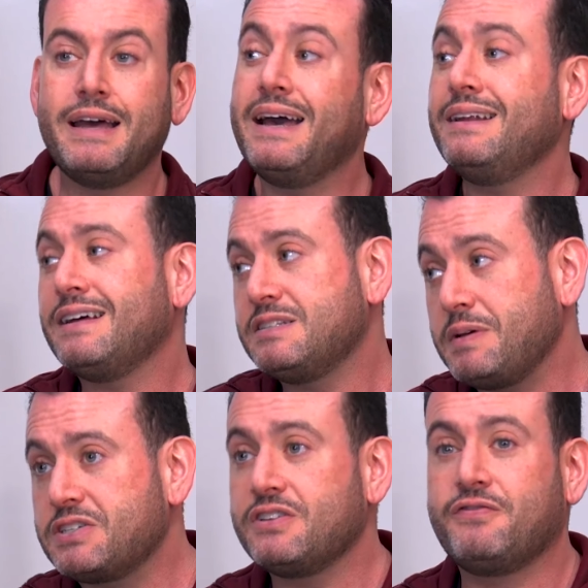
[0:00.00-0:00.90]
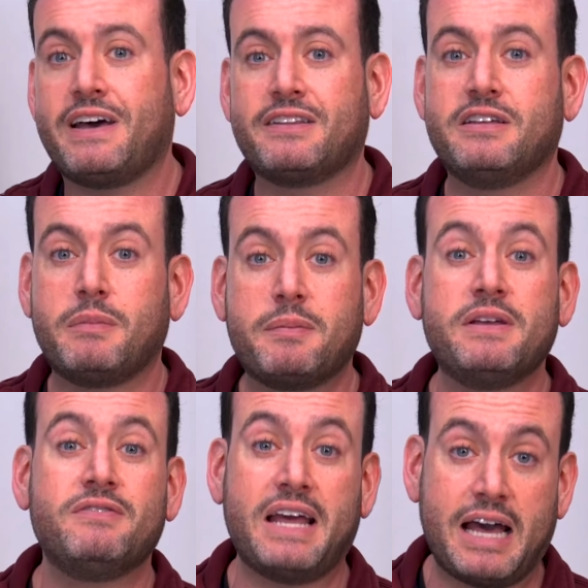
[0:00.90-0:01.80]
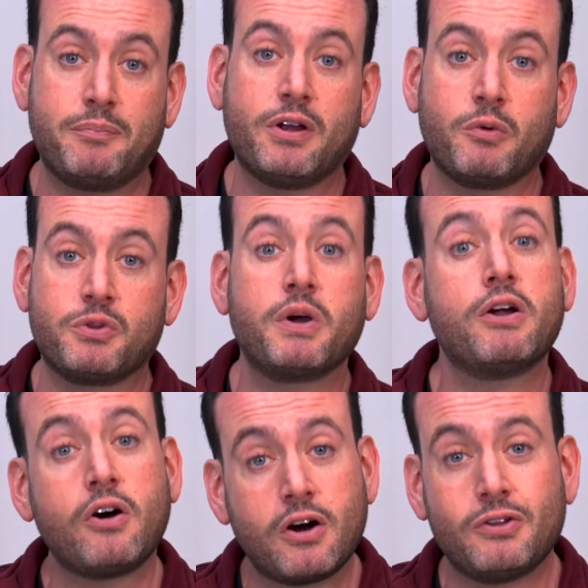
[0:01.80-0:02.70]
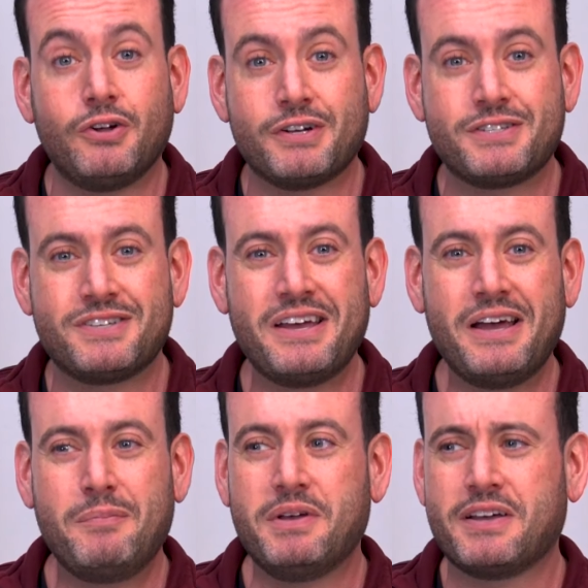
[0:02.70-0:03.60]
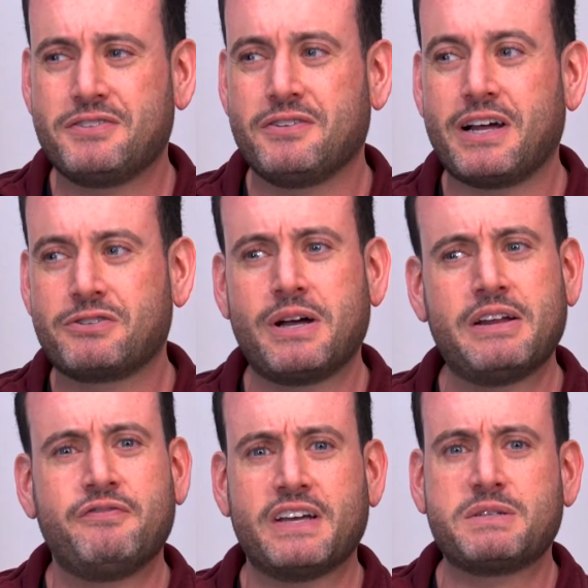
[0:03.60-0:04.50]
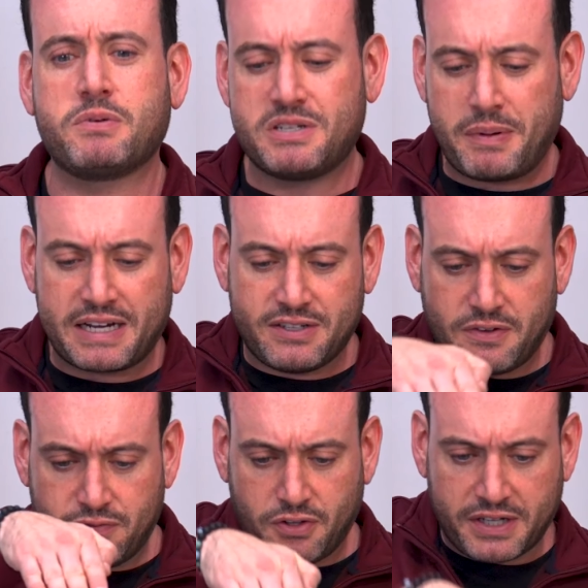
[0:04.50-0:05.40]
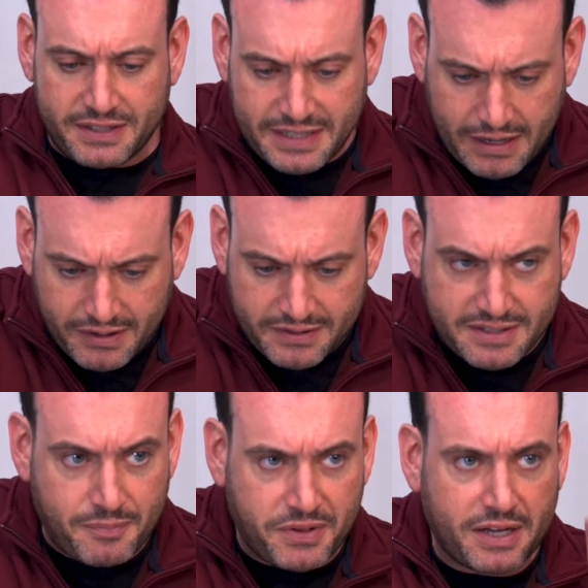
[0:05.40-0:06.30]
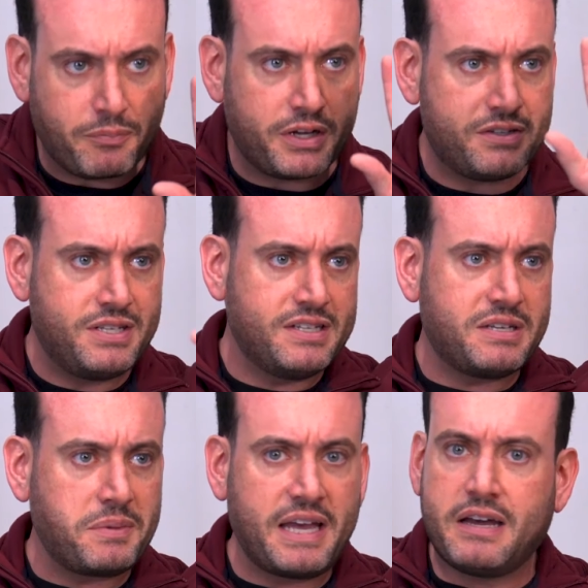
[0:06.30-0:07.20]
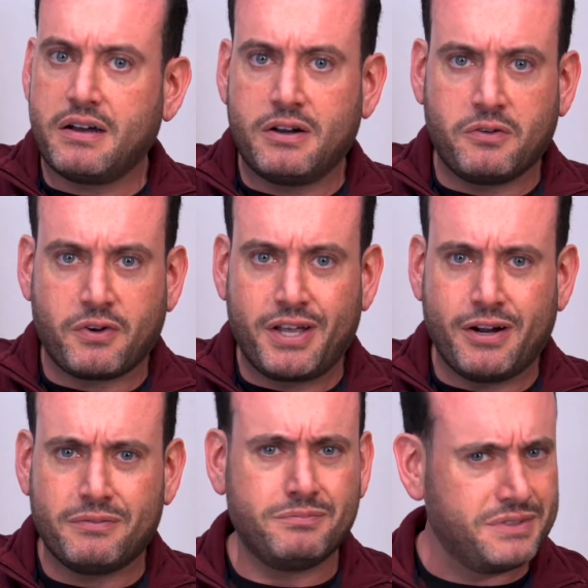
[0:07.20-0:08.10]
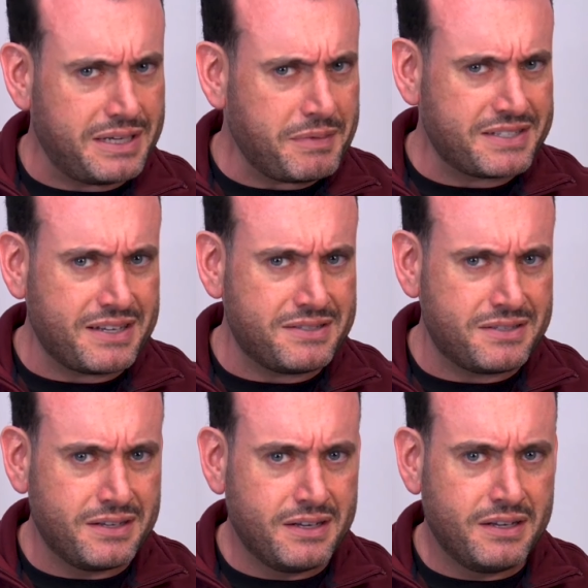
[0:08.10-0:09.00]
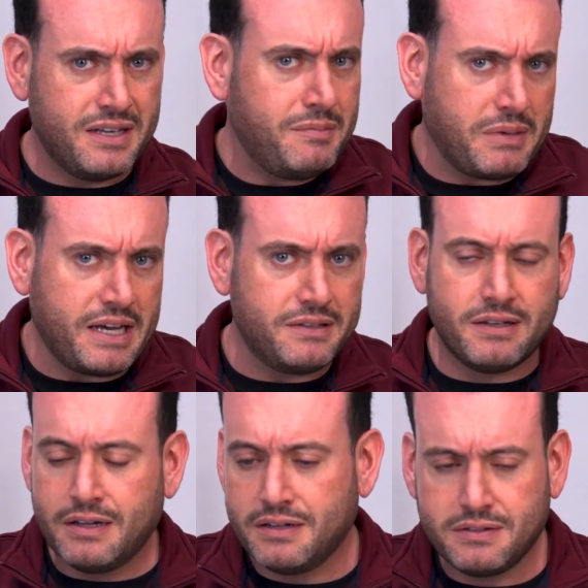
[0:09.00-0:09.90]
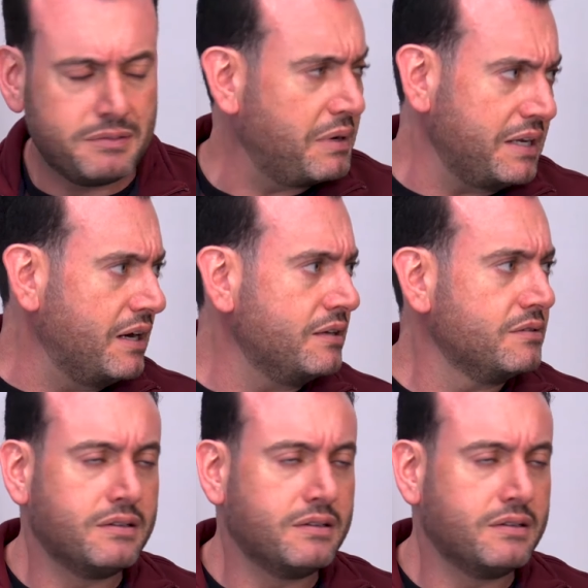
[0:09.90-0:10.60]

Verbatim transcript: And not to mention the fact that you might be even happier with the way your art looks because you're not trying to fix perspective of looking down something, but you're seeing something head on over here. Does that make sense? It might, it might not.